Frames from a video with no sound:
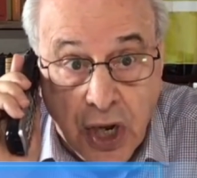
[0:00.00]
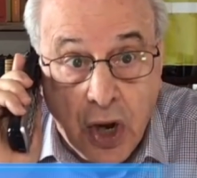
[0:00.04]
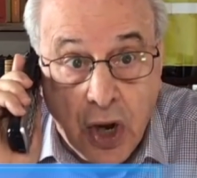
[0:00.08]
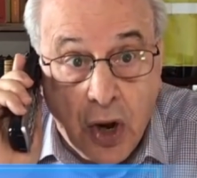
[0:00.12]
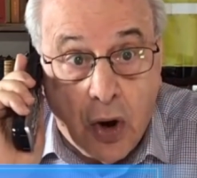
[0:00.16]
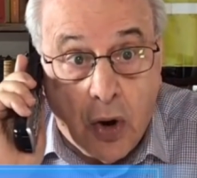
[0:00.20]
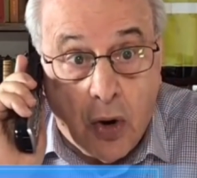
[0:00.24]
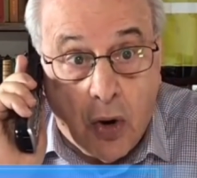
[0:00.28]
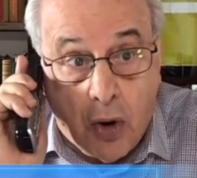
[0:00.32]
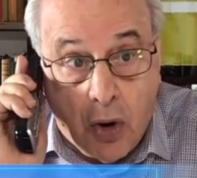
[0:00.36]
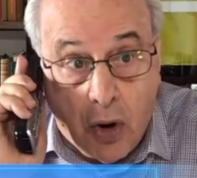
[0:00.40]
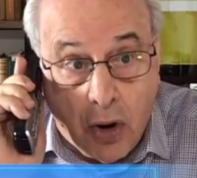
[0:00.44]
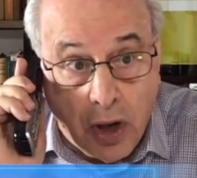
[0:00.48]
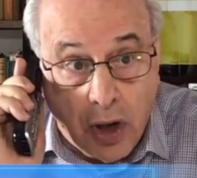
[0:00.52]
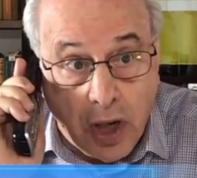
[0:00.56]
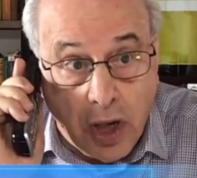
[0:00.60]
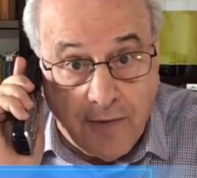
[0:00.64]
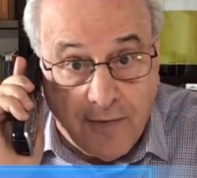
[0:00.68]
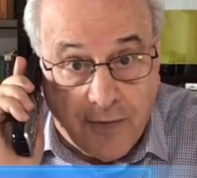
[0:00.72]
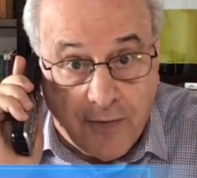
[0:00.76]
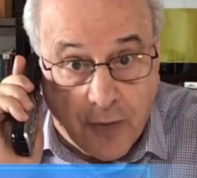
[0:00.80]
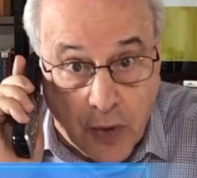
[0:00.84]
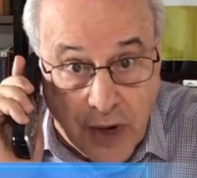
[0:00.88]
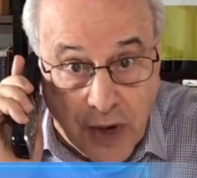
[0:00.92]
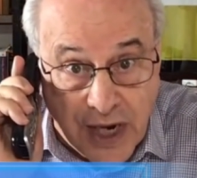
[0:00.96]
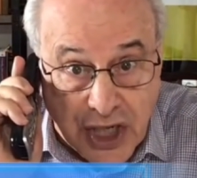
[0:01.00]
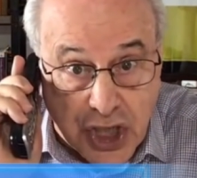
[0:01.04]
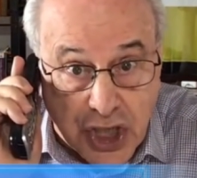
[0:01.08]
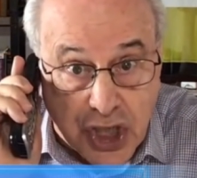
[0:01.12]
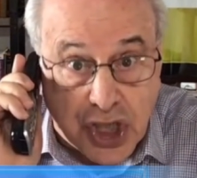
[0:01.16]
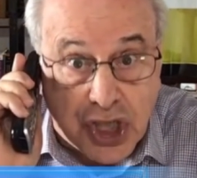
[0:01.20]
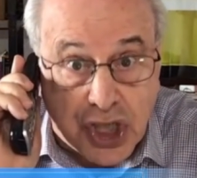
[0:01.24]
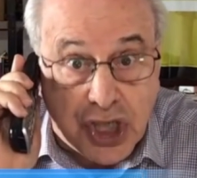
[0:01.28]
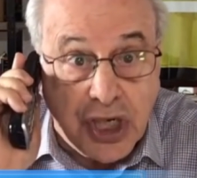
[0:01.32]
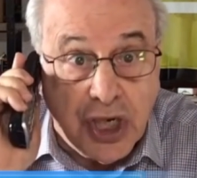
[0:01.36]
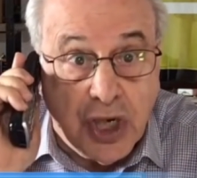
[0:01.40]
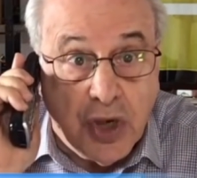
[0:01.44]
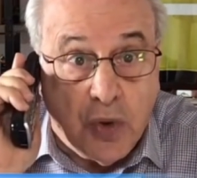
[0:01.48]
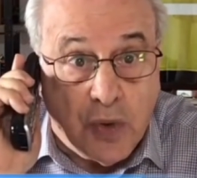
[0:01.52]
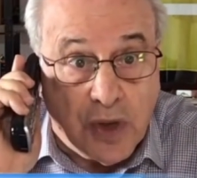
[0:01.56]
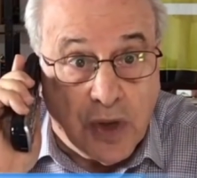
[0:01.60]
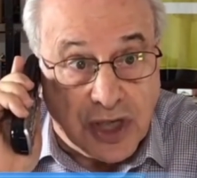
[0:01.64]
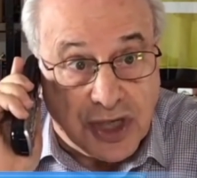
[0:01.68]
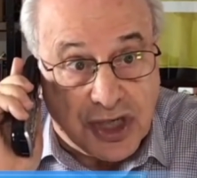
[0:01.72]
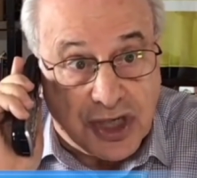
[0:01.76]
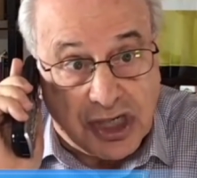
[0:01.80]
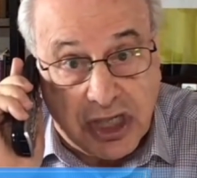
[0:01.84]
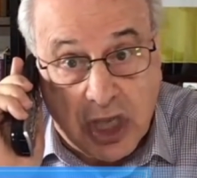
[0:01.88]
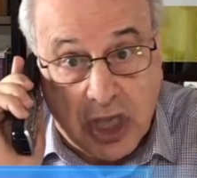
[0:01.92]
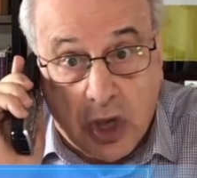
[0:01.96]
all of which will
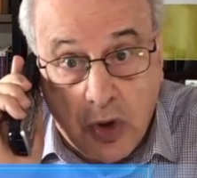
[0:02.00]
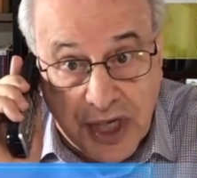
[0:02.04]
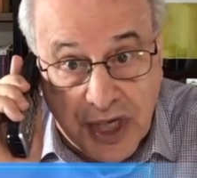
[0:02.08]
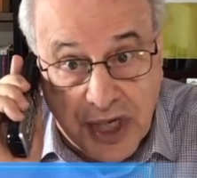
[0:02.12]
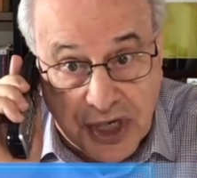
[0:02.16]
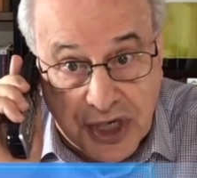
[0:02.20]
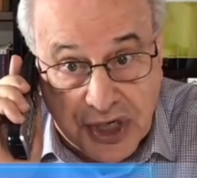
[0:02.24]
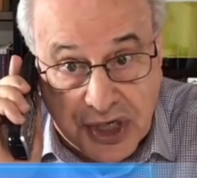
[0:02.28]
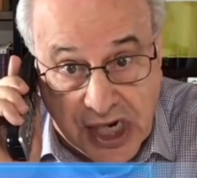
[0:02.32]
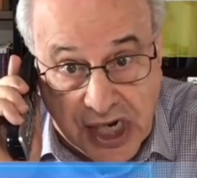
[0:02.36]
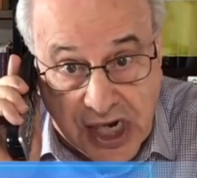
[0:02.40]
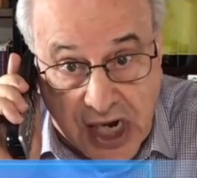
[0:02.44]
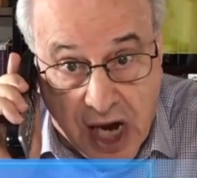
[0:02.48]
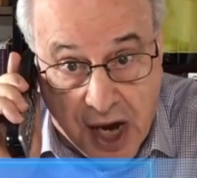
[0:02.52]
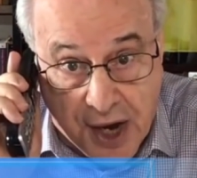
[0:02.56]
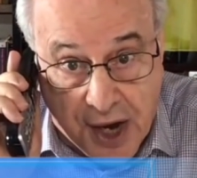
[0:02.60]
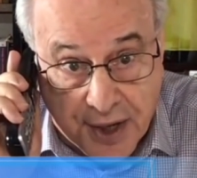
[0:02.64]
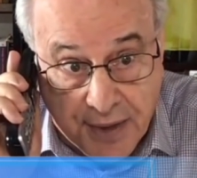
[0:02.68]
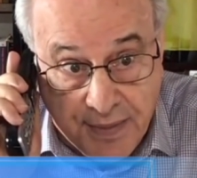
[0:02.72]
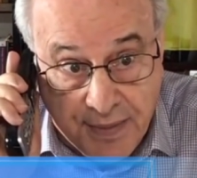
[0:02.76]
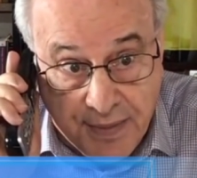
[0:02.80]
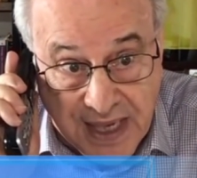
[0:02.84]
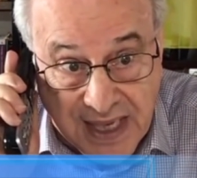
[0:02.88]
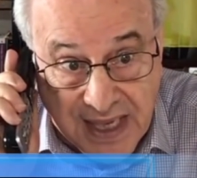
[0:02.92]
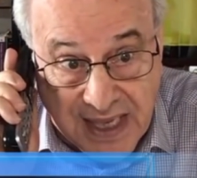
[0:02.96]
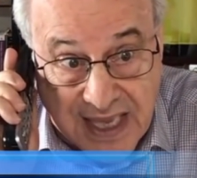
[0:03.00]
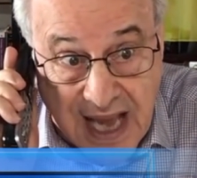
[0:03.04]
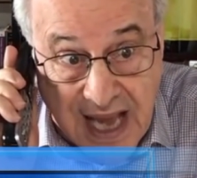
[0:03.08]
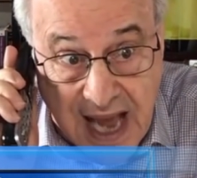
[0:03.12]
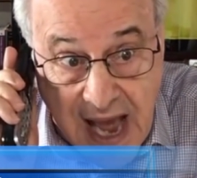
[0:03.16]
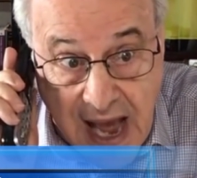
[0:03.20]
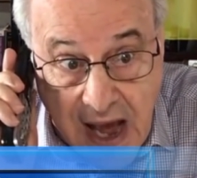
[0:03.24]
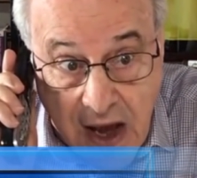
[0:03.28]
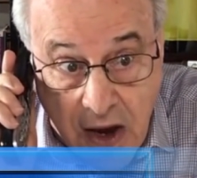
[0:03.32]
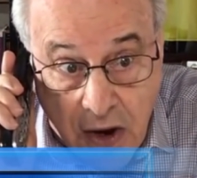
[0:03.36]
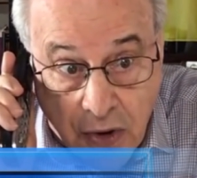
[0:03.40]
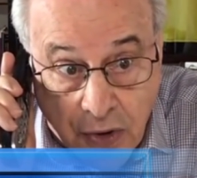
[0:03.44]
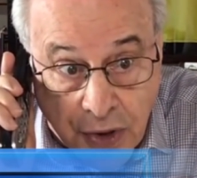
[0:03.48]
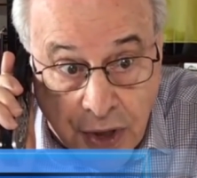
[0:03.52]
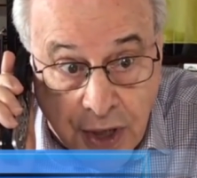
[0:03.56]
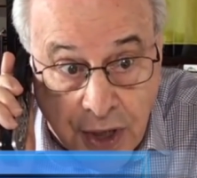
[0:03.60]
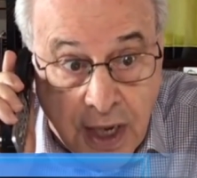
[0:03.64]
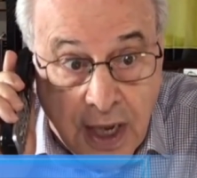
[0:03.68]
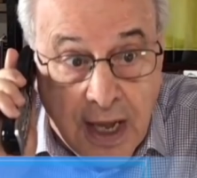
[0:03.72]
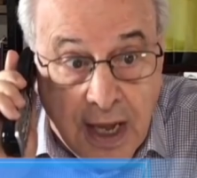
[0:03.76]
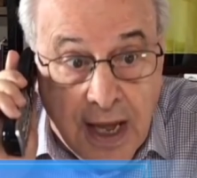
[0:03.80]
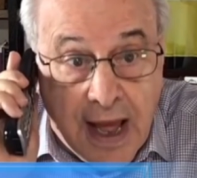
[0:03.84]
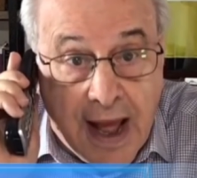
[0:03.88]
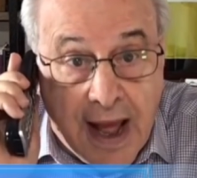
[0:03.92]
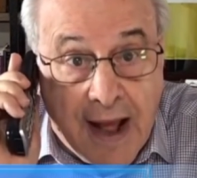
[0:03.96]
slow this economy down,
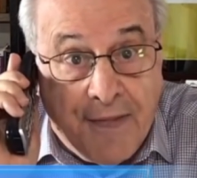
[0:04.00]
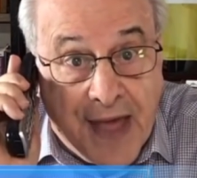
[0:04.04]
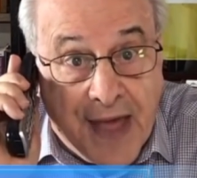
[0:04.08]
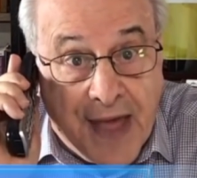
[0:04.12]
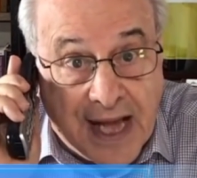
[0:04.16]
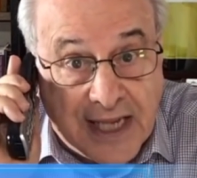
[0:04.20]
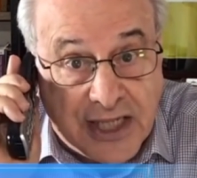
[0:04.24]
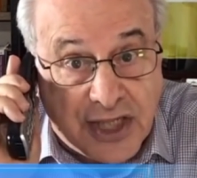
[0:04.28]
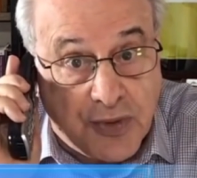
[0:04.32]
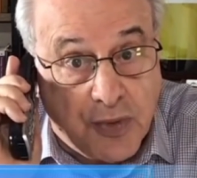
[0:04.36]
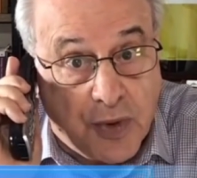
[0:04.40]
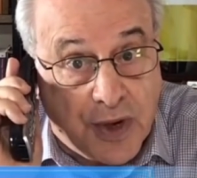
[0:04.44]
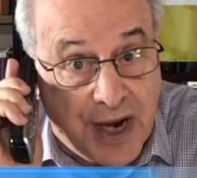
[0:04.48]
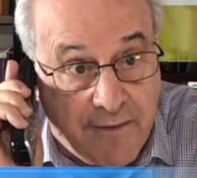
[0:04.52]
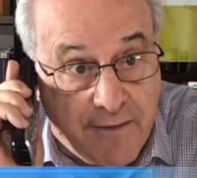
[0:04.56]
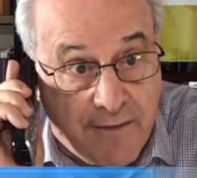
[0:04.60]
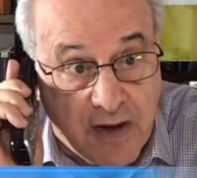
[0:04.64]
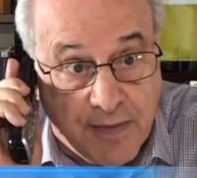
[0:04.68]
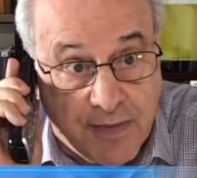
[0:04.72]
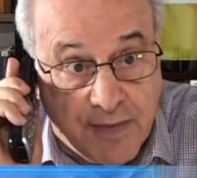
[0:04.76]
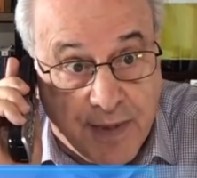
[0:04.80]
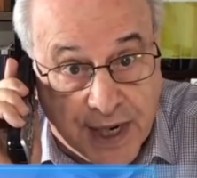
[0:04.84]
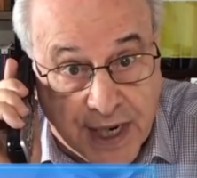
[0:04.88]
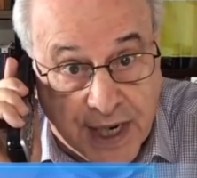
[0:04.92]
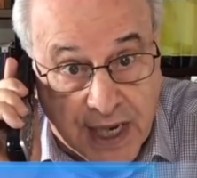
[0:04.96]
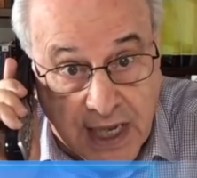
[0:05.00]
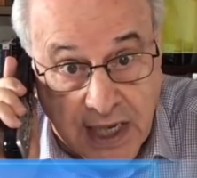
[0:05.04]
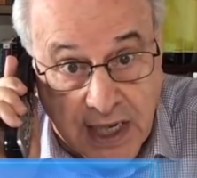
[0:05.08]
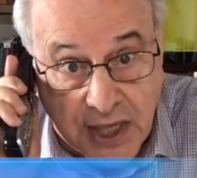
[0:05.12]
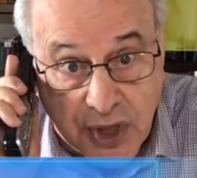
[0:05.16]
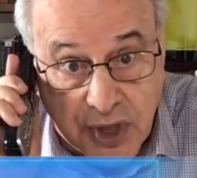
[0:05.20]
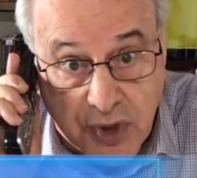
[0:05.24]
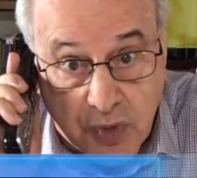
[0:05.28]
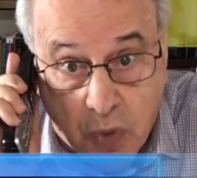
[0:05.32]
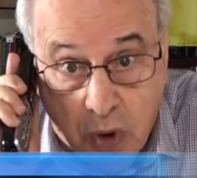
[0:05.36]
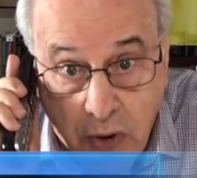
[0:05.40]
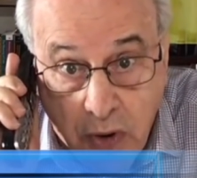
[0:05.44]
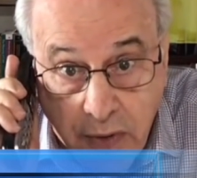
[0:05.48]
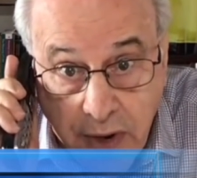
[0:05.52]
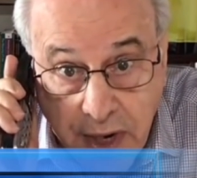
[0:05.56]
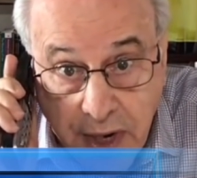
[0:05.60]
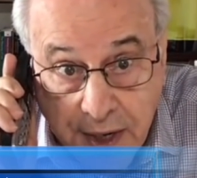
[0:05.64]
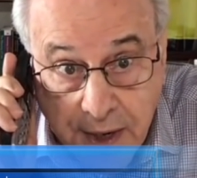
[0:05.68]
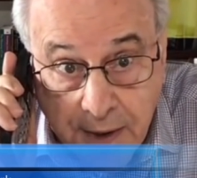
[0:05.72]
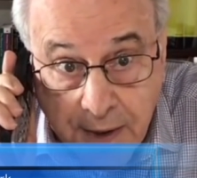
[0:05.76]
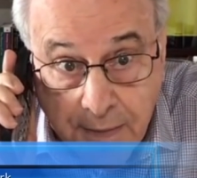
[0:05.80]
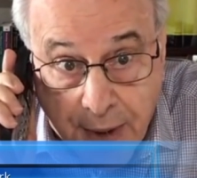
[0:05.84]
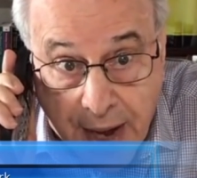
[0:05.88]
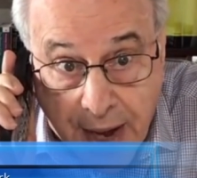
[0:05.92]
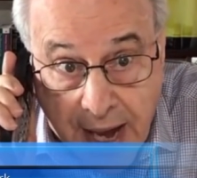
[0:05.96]
and that's what everybody is worried
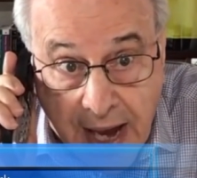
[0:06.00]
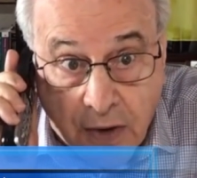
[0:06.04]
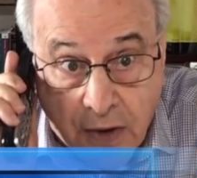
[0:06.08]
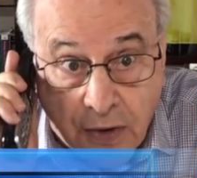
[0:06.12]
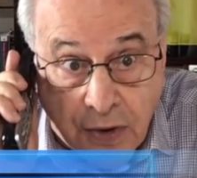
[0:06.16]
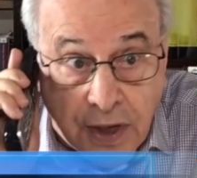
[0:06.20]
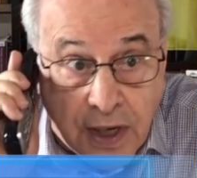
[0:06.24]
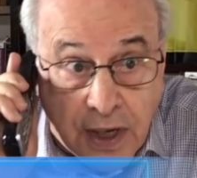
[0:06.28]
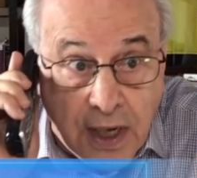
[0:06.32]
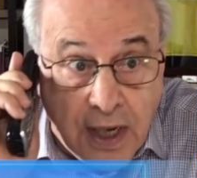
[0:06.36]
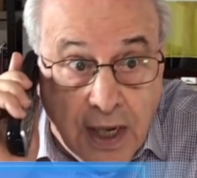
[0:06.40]
about,